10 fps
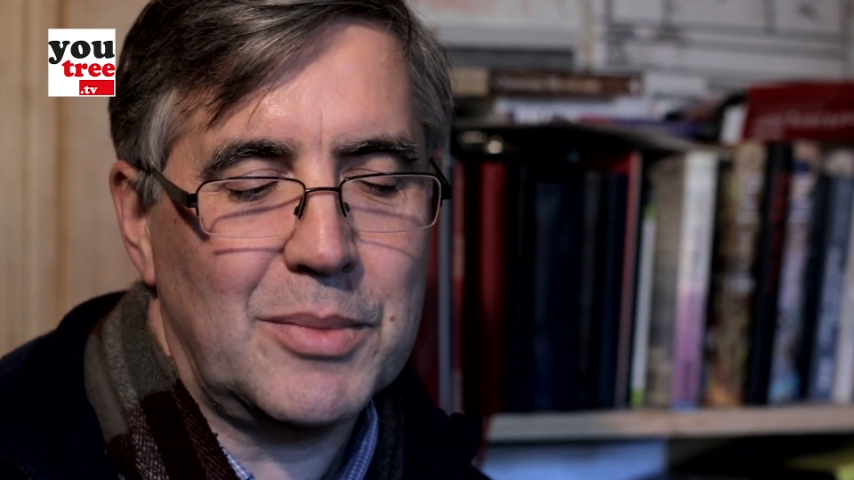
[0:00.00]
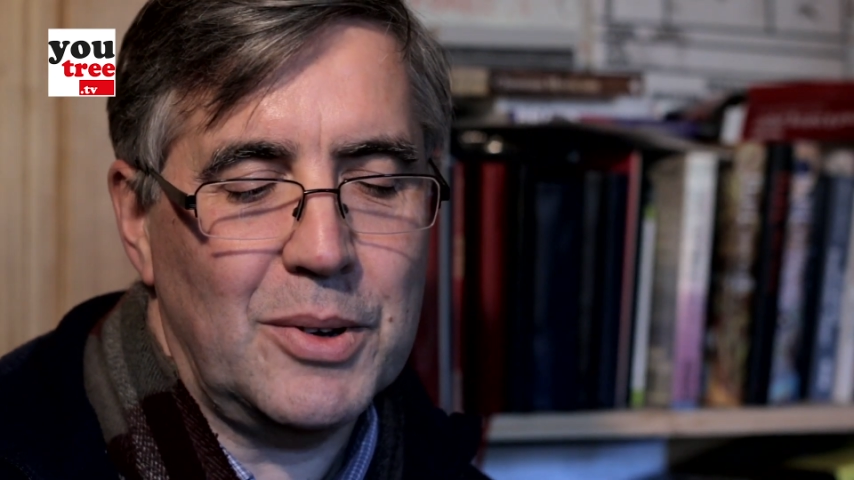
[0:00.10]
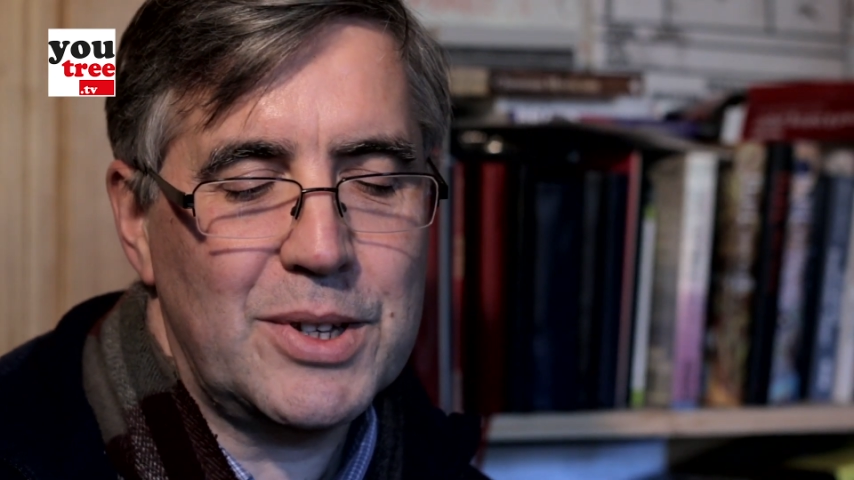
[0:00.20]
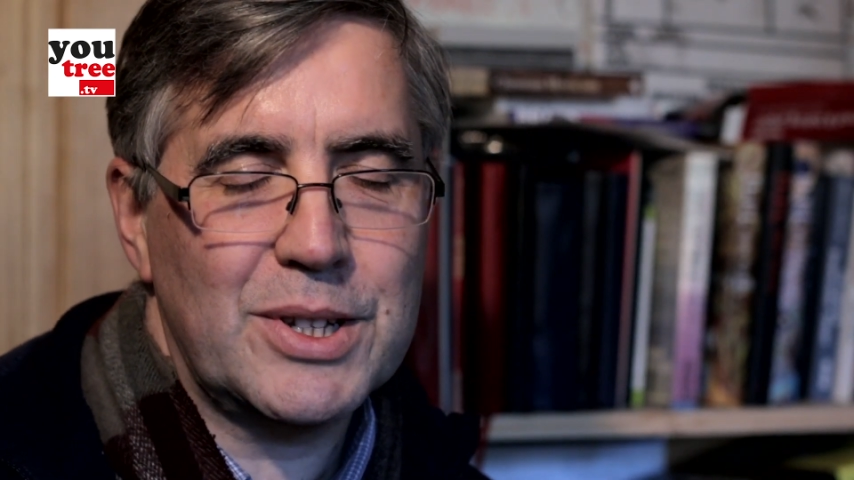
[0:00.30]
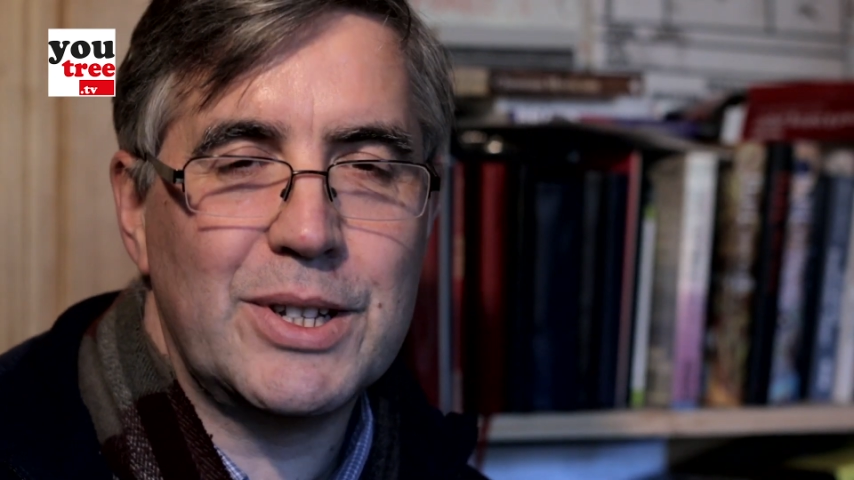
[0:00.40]

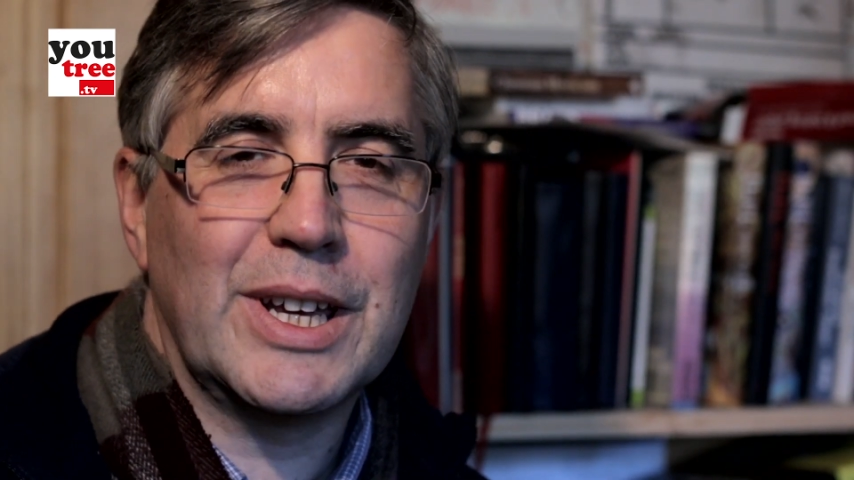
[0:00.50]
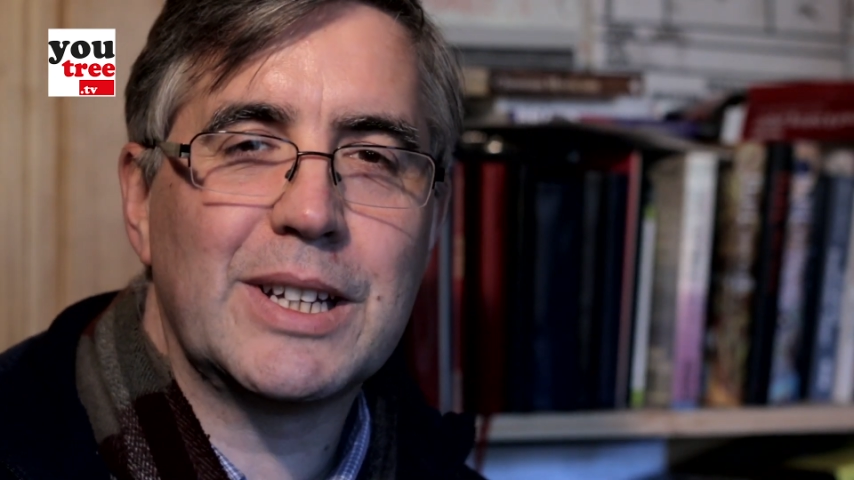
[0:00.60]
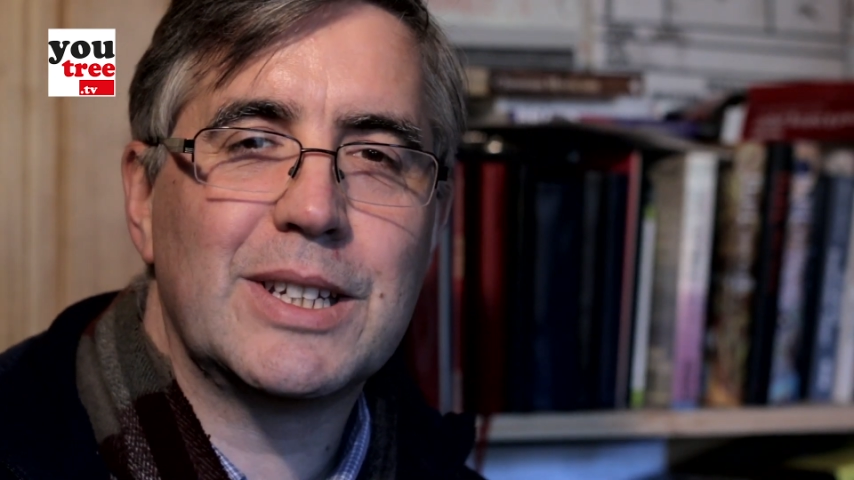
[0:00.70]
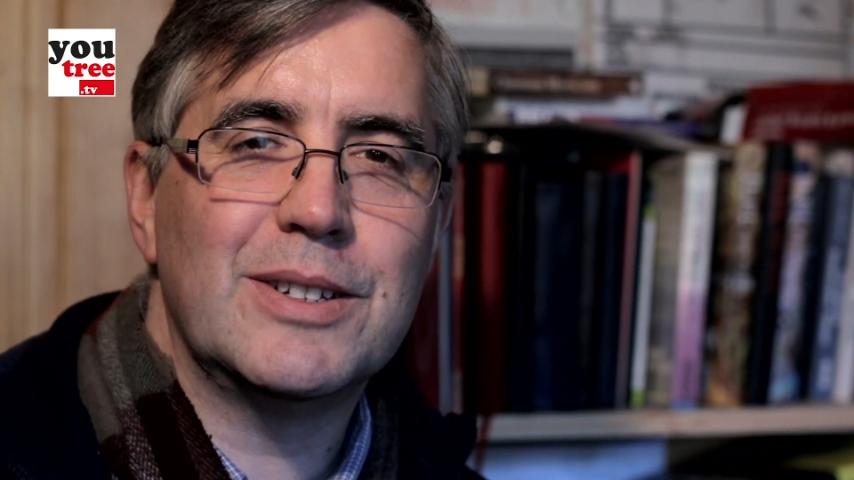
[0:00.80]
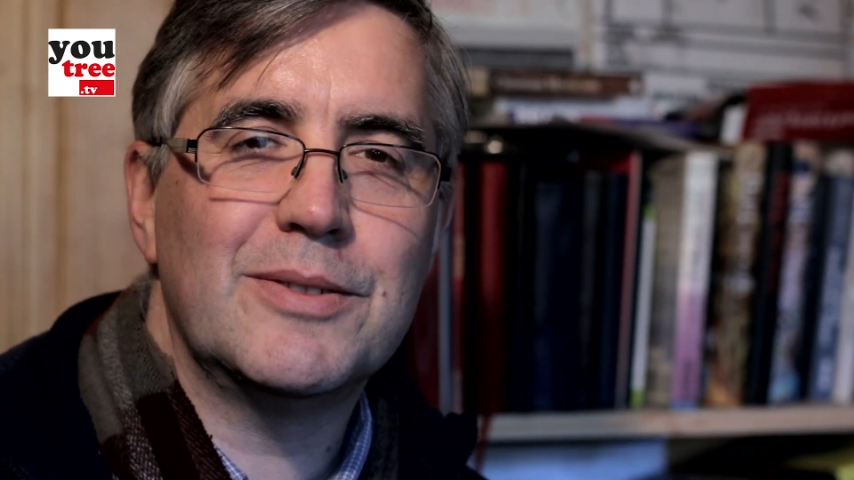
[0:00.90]
process the
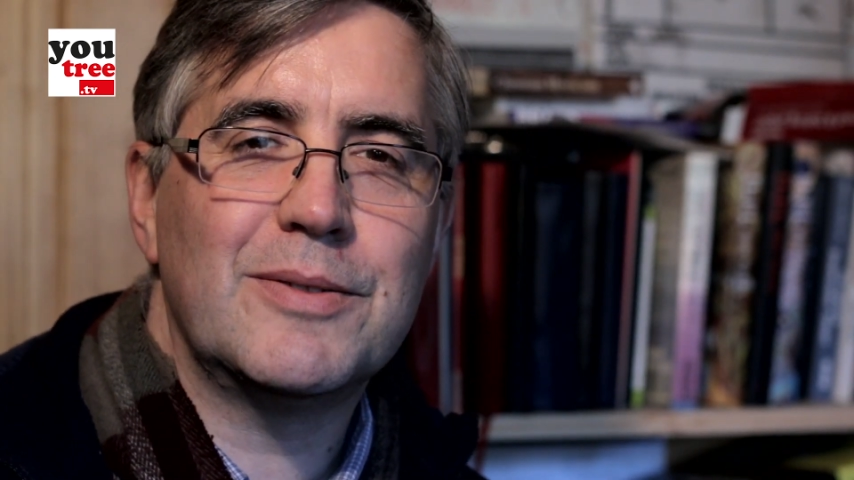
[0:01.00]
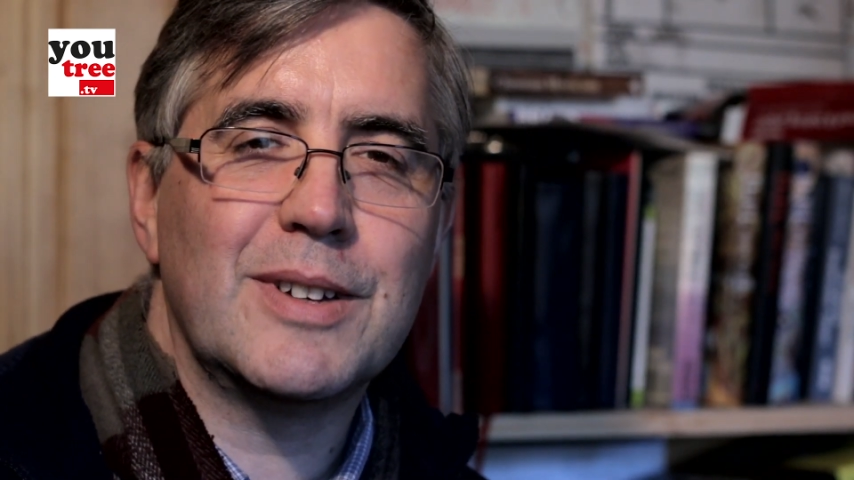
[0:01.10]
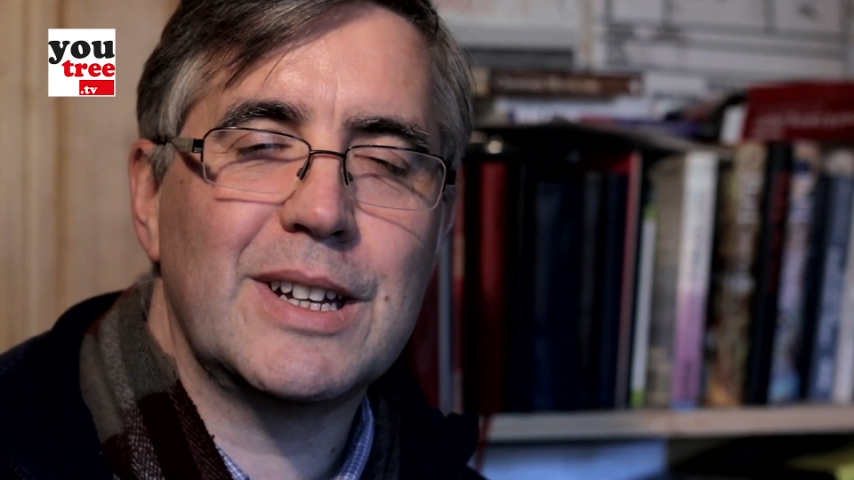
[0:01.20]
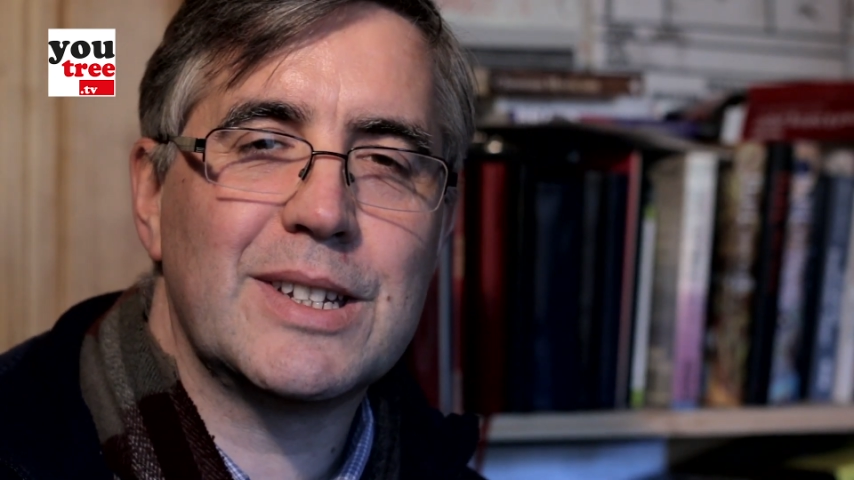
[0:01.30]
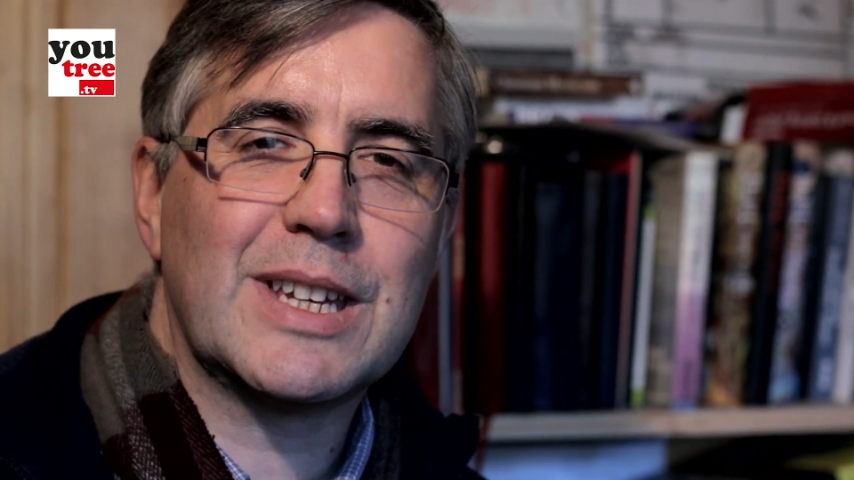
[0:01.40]
negative
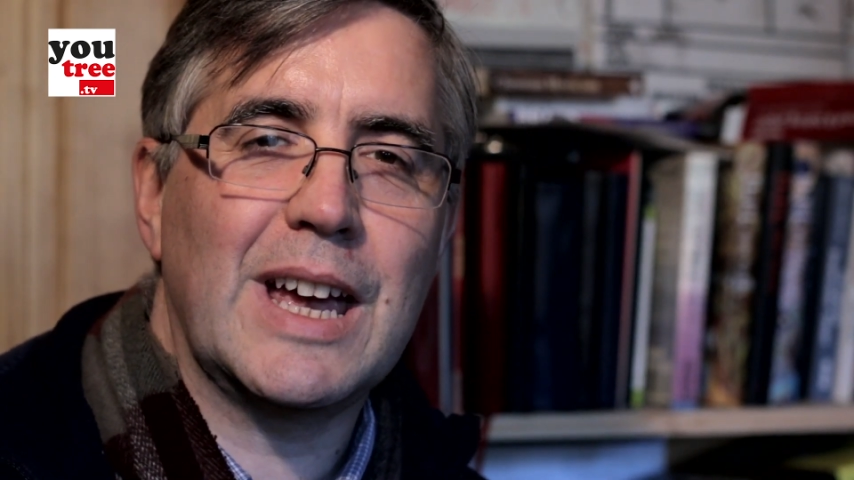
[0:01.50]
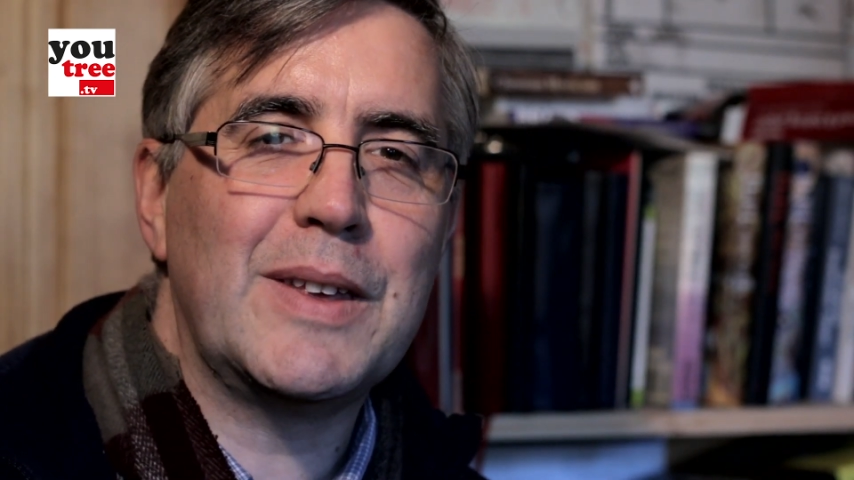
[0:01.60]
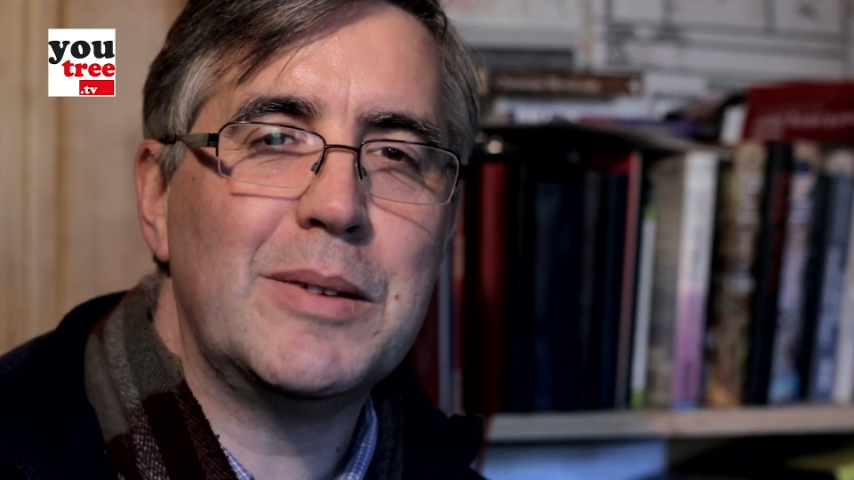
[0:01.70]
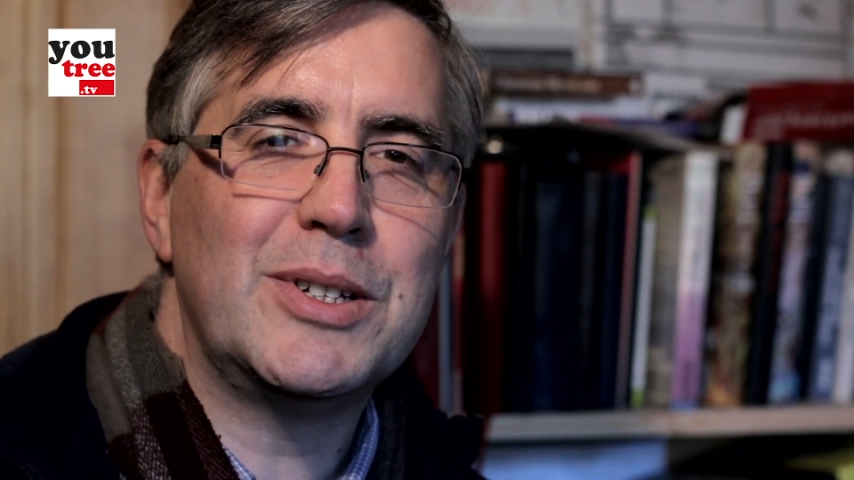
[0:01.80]
and scan